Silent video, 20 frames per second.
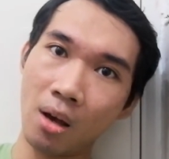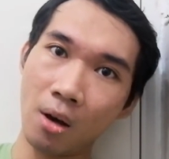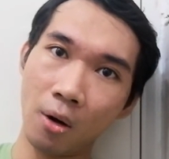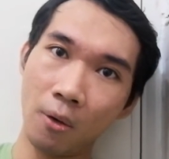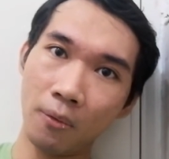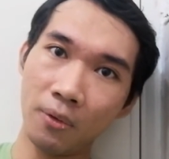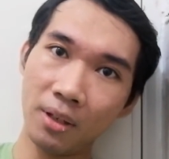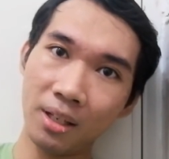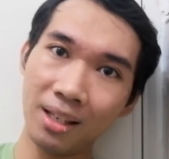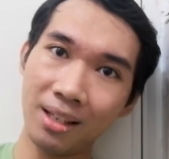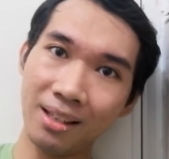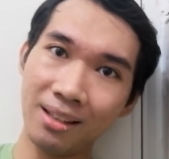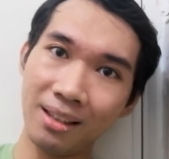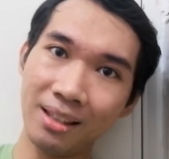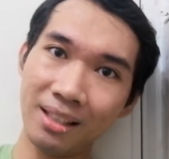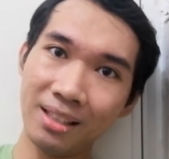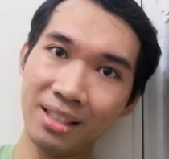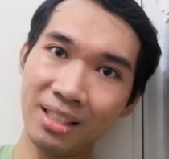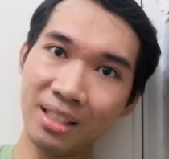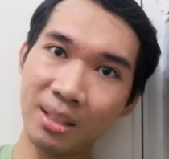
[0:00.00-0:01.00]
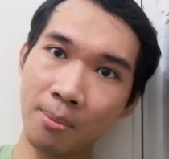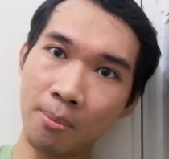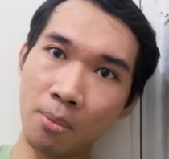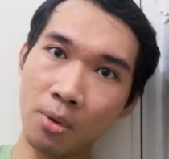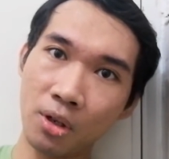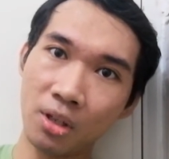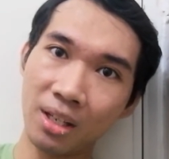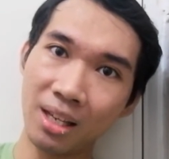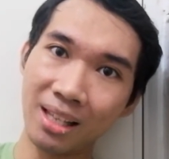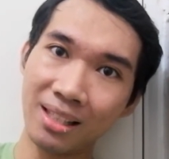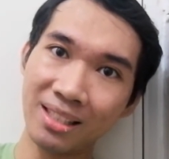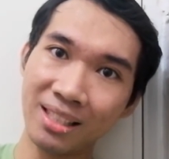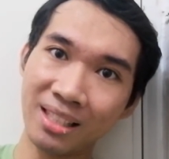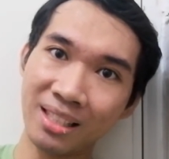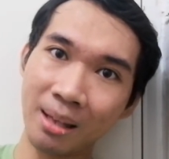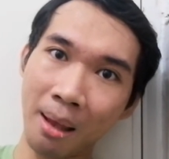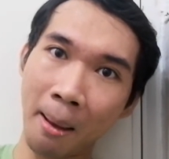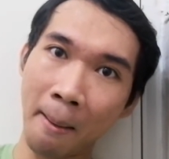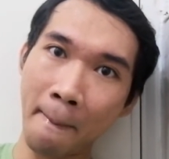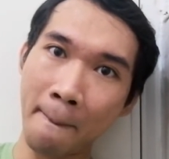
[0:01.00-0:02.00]
hopefully this book
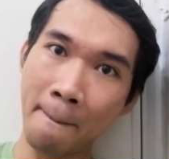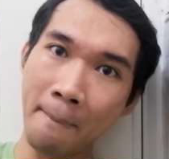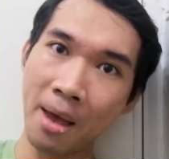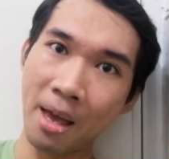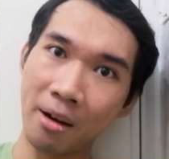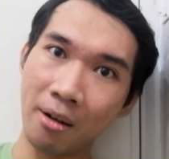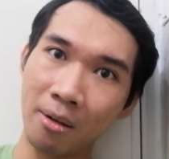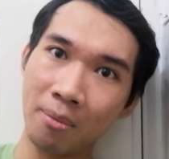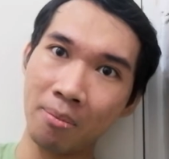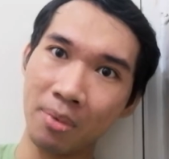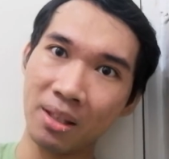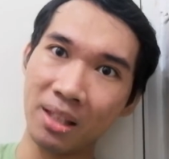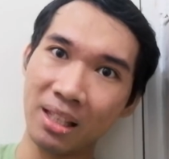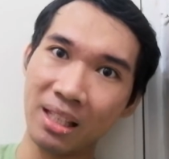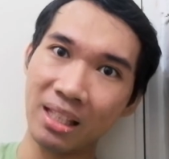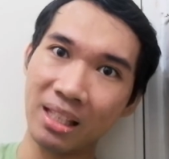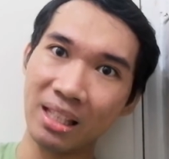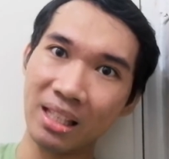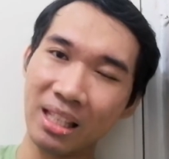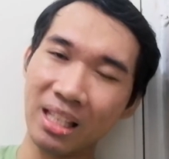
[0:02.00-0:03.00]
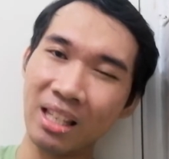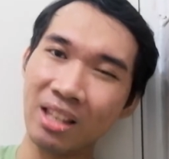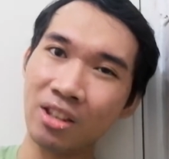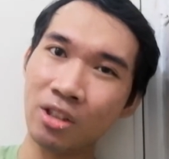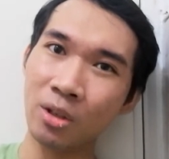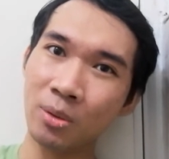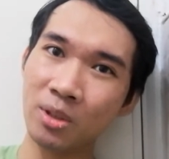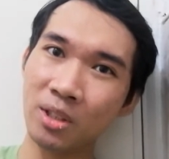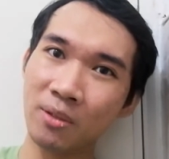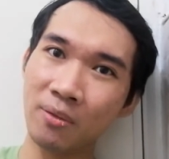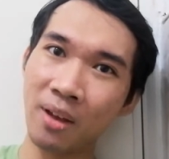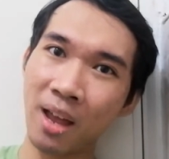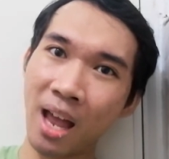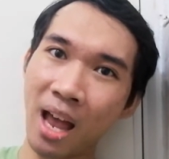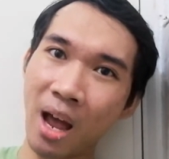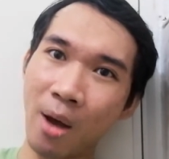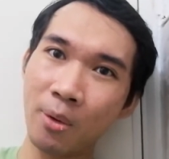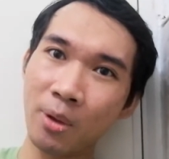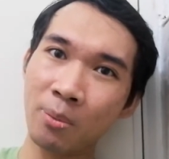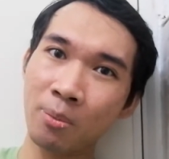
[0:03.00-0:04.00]
gets better, but in terms of
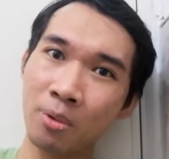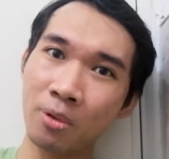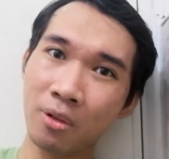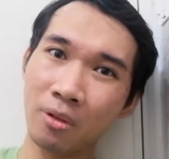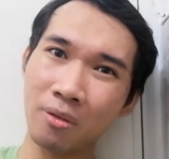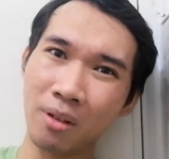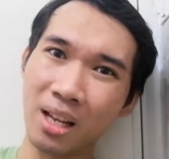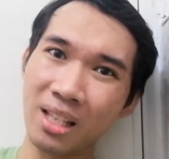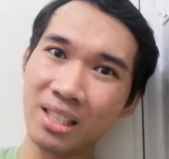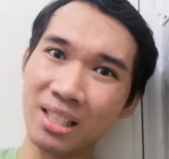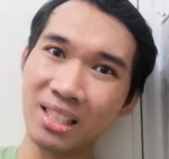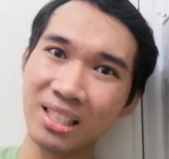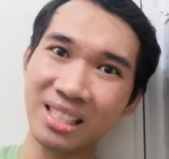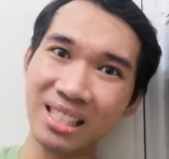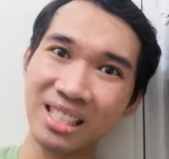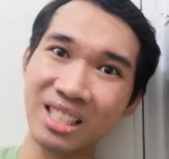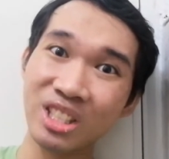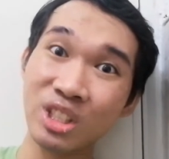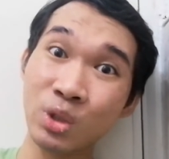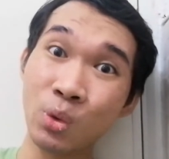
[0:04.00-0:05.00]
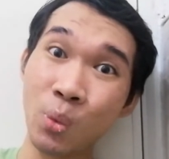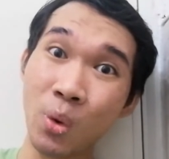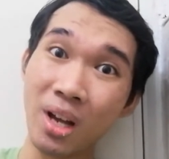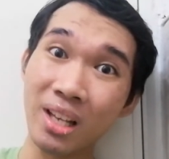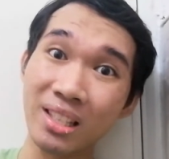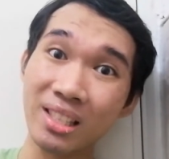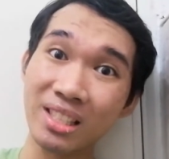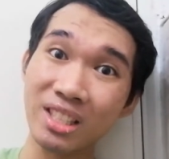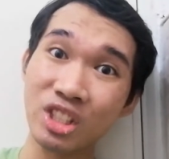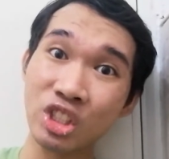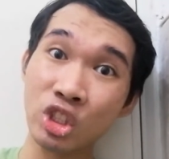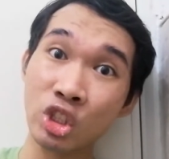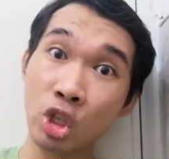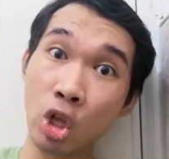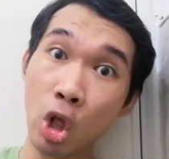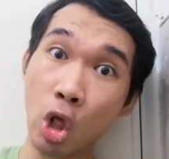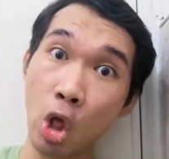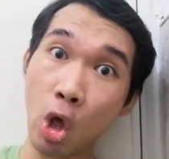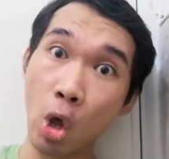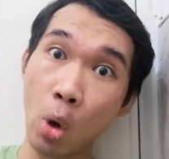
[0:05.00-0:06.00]
how it progresses, it's quite
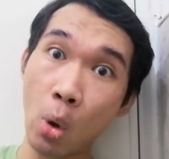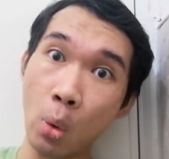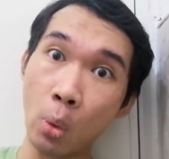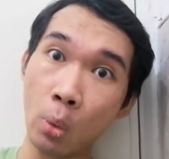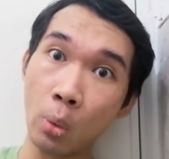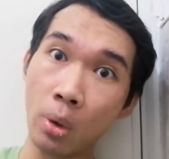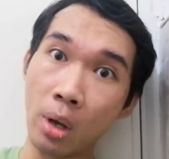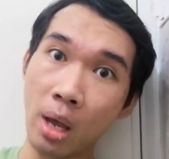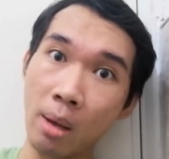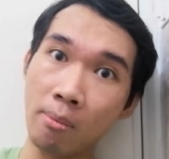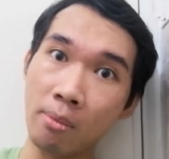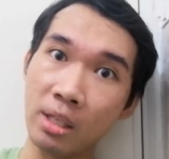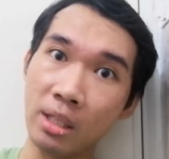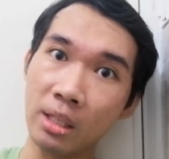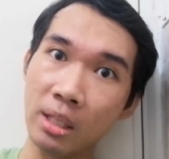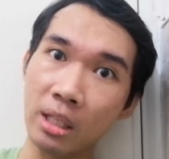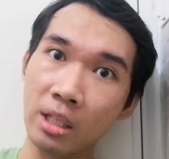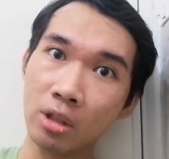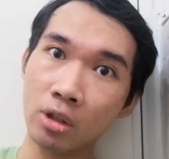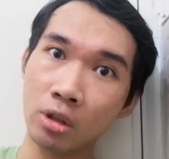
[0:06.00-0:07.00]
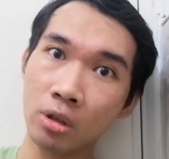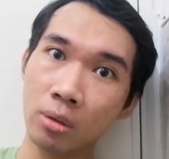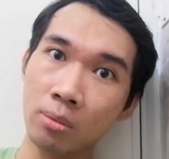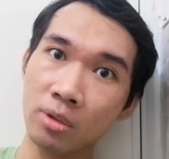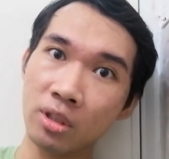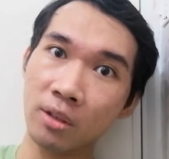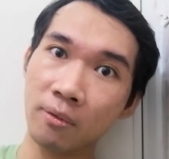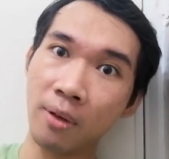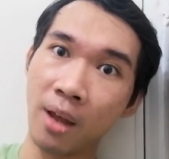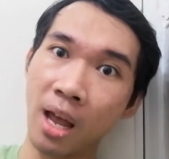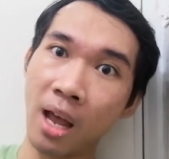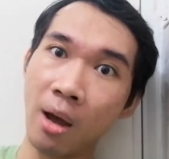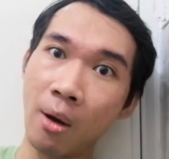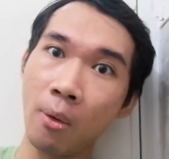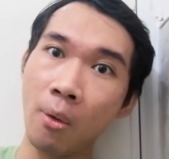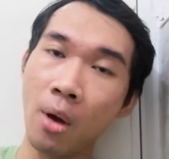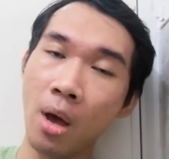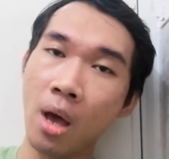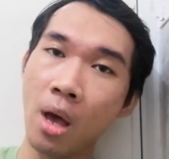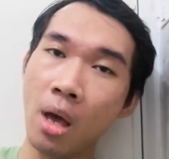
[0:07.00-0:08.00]
slow. I mean, in terms of
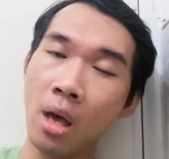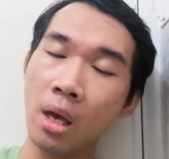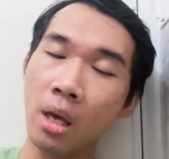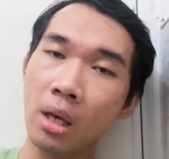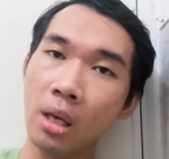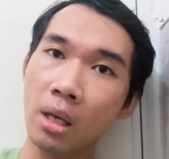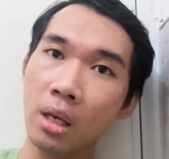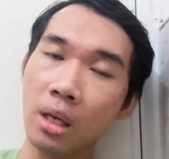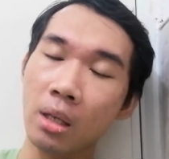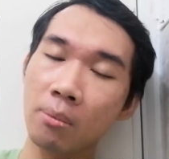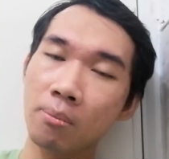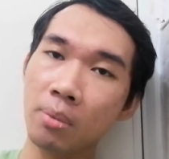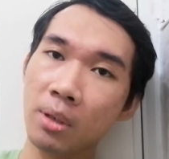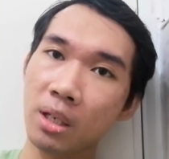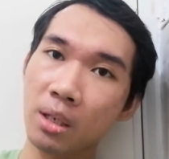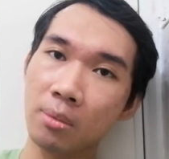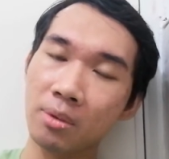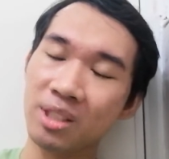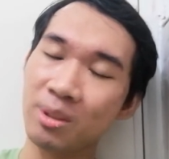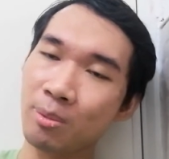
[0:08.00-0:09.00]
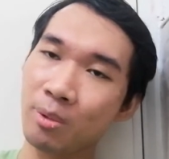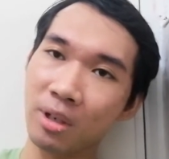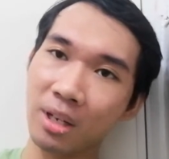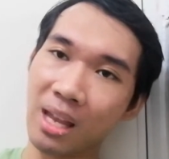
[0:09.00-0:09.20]
how it becomes more